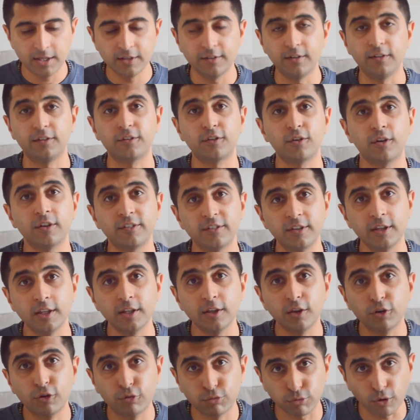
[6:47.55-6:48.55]

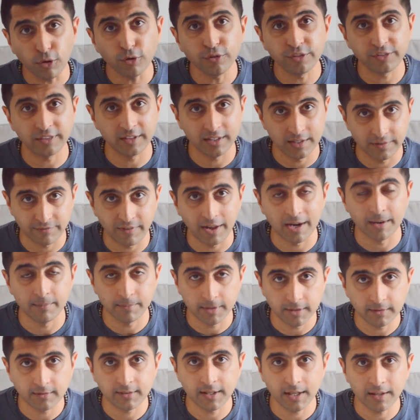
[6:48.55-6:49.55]
discussing growth and development.